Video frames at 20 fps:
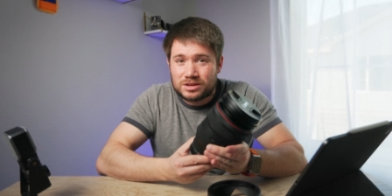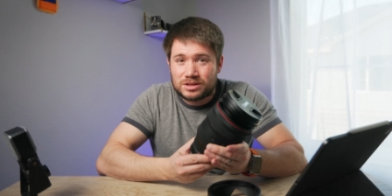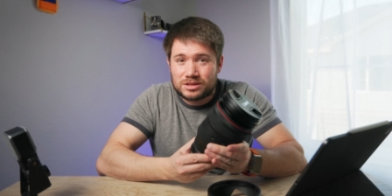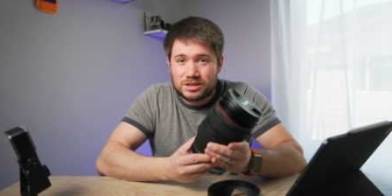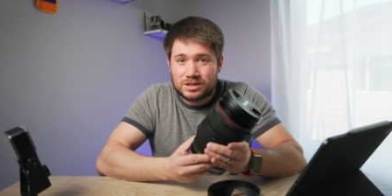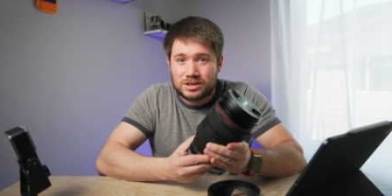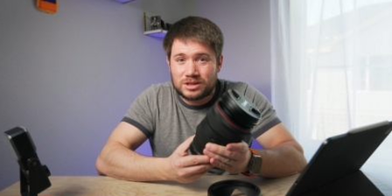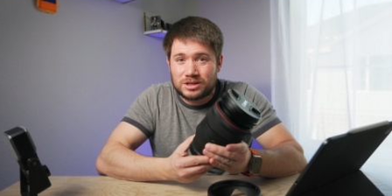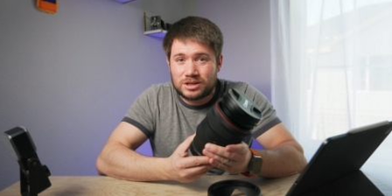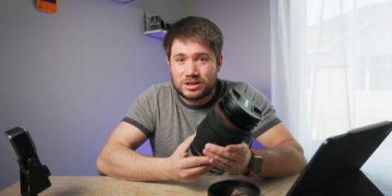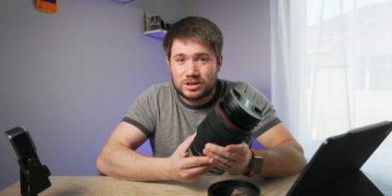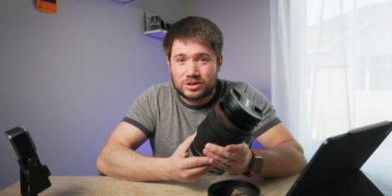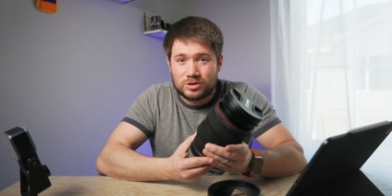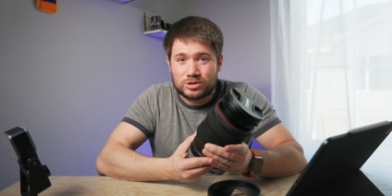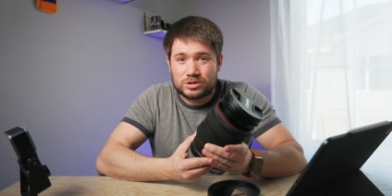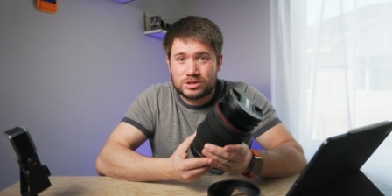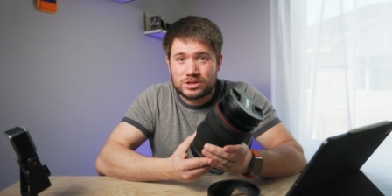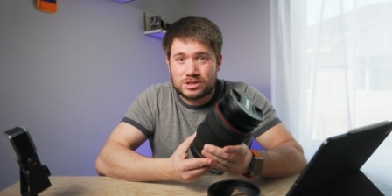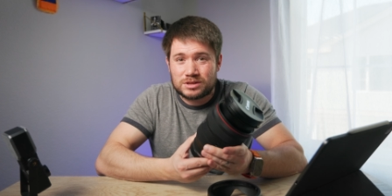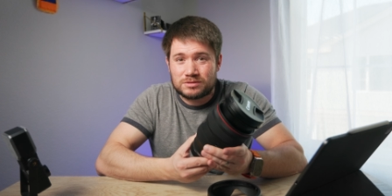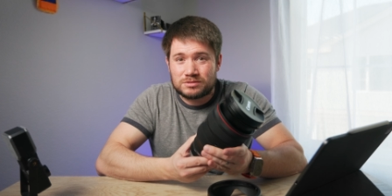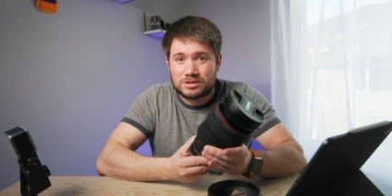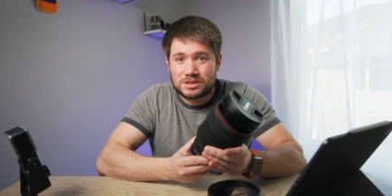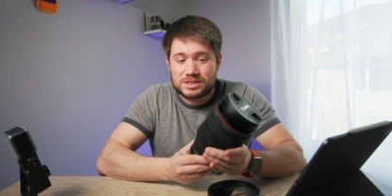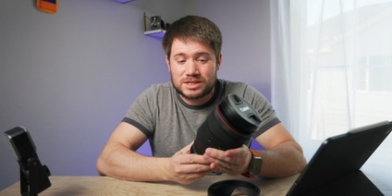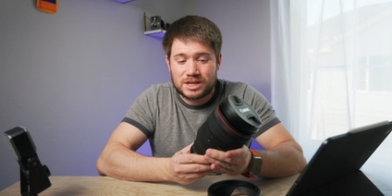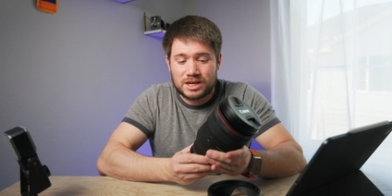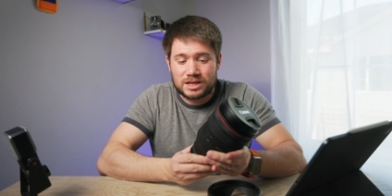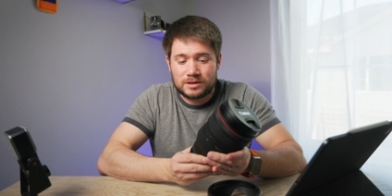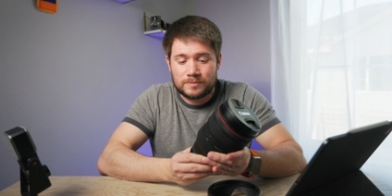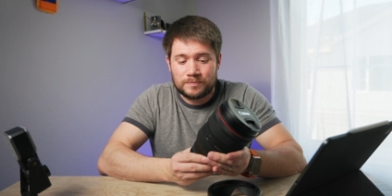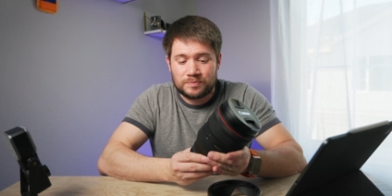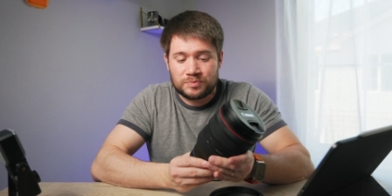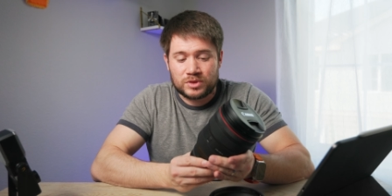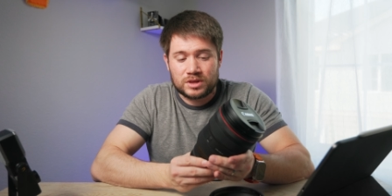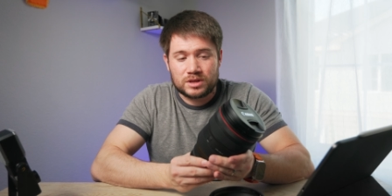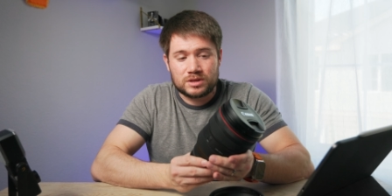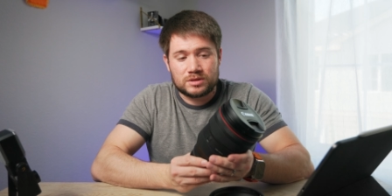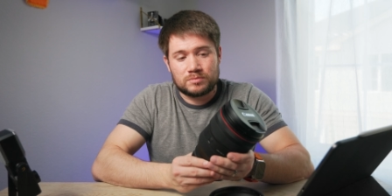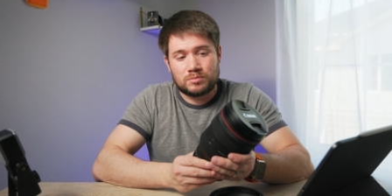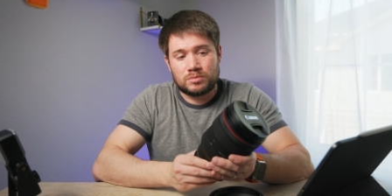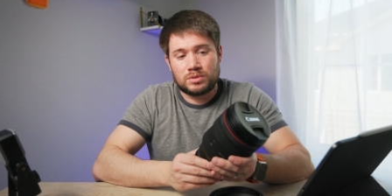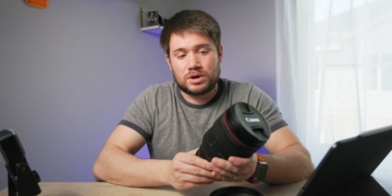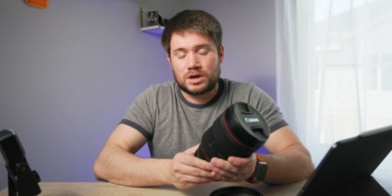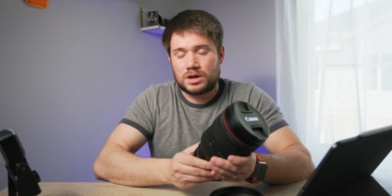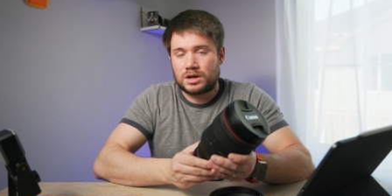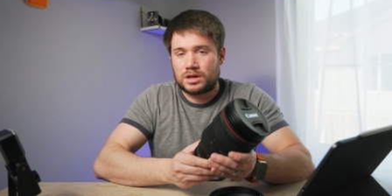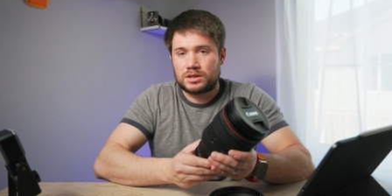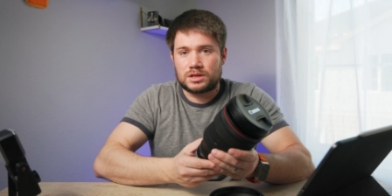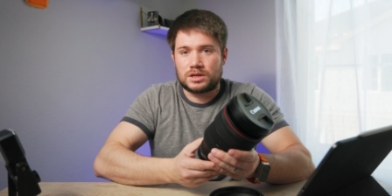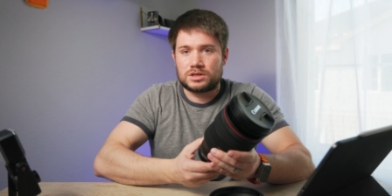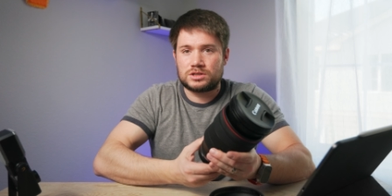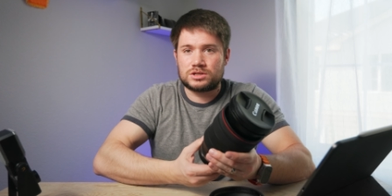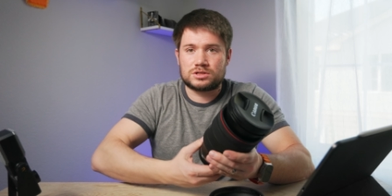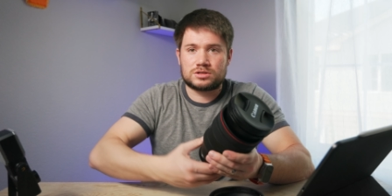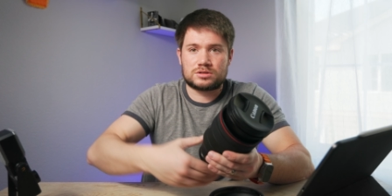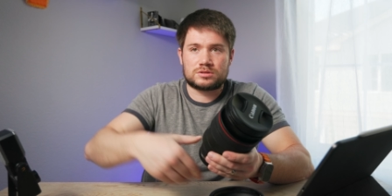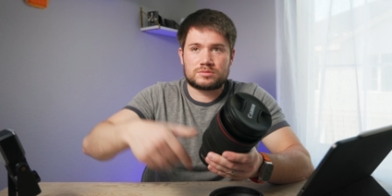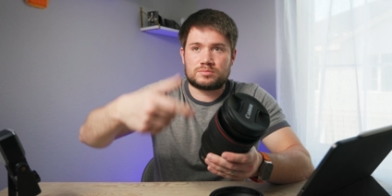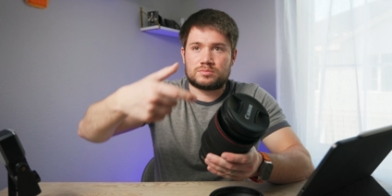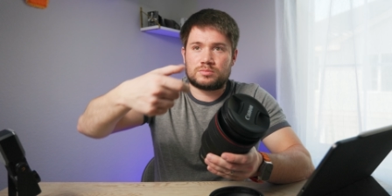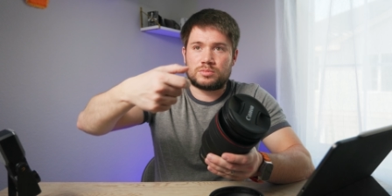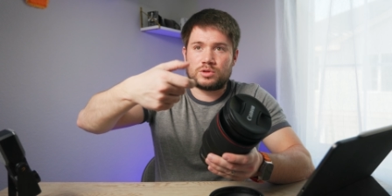the noises of the sand, but I just